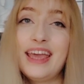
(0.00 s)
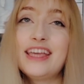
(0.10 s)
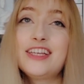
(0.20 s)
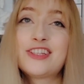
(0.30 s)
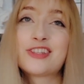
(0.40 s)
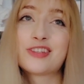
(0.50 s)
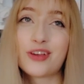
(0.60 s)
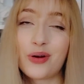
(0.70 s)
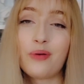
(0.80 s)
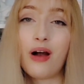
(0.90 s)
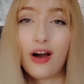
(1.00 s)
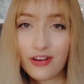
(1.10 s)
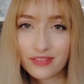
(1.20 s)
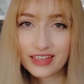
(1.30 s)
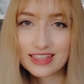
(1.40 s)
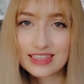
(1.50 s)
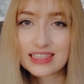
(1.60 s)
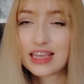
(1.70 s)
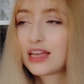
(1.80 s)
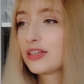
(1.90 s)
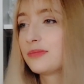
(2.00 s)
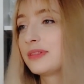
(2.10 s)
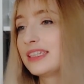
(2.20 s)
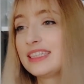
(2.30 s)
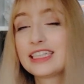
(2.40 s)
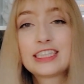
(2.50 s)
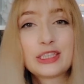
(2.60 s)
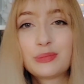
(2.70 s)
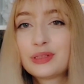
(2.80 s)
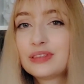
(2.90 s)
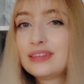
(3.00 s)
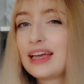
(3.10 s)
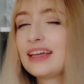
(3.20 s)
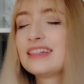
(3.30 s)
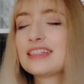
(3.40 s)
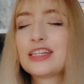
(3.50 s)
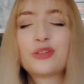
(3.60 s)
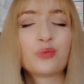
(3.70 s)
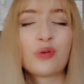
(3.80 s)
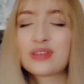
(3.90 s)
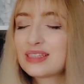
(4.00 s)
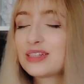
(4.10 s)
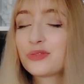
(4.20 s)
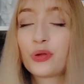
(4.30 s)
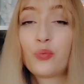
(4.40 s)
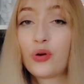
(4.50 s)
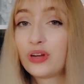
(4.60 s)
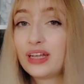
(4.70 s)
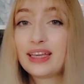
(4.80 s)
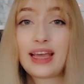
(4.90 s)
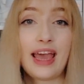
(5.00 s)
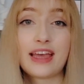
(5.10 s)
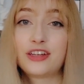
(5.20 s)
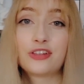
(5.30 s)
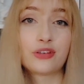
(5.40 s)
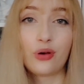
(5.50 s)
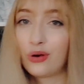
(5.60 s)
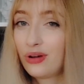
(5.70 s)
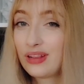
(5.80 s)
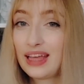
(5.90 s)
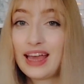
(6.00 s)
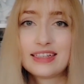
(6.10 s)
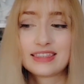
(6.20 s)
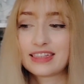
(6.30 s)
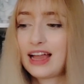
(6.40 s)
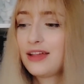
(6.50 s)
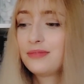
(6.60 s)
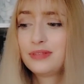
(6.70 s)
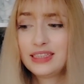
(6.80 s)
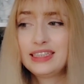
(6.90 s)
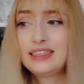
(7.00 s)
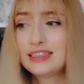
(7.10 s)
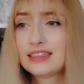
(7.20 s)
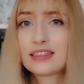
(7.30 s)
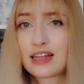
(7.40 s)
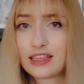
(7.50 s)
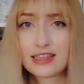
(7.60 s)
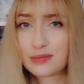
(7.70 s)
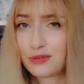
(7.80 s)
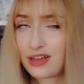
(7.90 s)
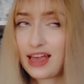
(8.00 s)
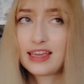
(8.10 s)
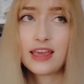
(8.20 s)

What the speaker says: is so obvious and predictable that it wasn't rewarding at all. And I really didn't like this book. I